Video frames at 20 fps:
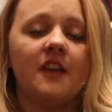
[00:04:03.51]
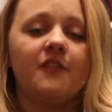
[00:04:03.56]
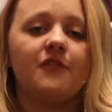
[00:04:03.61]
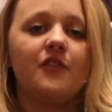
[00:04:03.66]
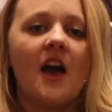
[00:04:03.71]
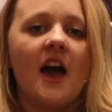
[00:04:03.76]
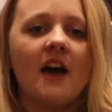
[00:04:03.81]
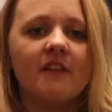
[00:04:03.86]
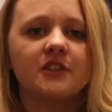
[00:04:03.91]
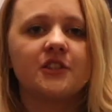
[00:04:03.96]
if
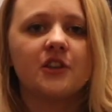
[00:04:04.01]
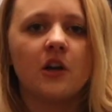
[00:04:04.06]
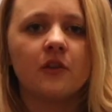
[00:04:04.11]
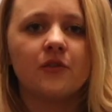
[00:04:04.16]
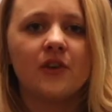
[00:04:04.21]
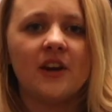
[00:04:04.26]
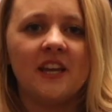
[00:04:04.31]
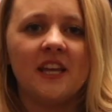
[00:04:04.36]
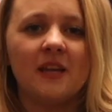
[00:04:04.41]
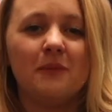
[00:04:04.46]
you haven't
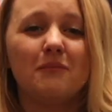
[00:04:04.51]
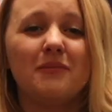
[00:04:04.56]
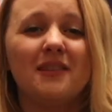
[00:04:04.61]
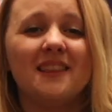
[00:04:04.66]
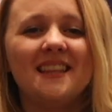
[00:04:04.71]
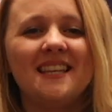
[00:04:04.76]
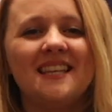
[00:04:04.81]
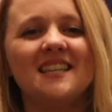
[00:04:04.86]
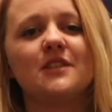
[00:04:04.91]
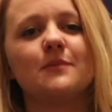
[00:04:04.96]
already,
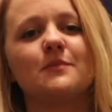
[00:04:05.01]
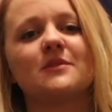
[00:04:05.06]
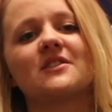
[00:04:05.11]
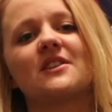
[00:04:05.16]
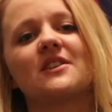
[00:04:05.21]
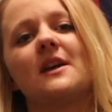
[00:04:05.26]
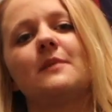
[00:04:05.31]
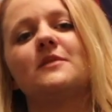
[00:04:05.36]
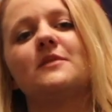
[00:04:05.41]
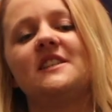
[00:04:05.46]
please
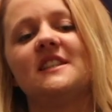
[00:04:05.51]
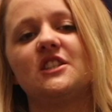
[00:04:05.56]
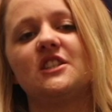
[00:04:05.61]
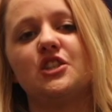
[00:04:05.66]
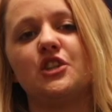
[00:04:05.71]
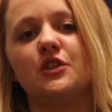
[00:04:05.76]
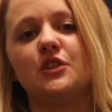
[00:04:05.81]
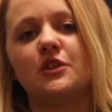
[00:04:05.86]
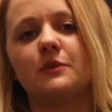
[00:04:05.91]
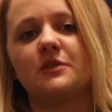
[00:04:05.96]
subscribe to this
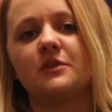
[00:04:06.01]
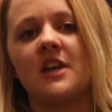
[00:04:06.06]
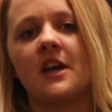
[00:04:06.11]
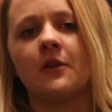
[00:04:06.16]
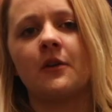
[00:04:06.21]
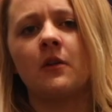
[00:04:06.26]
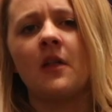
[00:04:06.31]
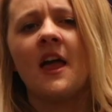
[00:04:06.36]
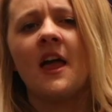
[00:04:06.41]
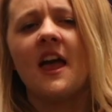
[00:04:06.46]
YouTube
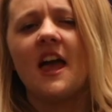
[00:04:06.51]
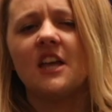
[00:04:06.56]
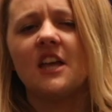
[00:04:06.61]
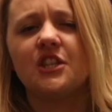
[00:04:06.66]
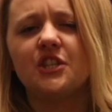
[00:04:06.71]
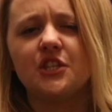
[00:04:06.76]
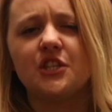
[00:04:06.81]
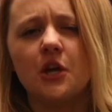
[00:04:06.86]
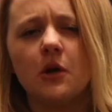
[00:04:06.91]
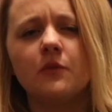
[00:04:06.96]
channel
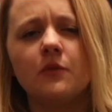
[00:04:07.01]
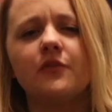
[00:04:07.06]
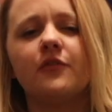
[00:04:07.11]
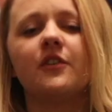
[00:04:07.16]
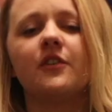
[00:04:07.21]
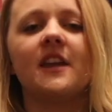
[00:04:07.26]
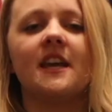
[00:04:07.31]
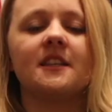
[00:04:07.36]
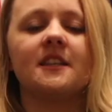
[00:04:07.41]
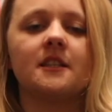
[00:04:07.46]
and don't
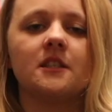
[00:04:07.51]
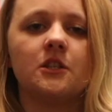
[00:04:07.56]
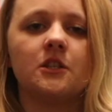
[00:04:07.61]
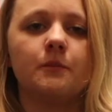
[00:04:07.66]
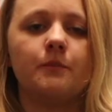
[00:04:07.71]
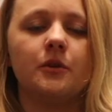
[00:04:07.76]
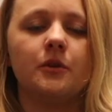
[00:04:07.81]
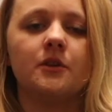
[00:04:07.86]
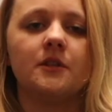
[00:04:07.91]
forget to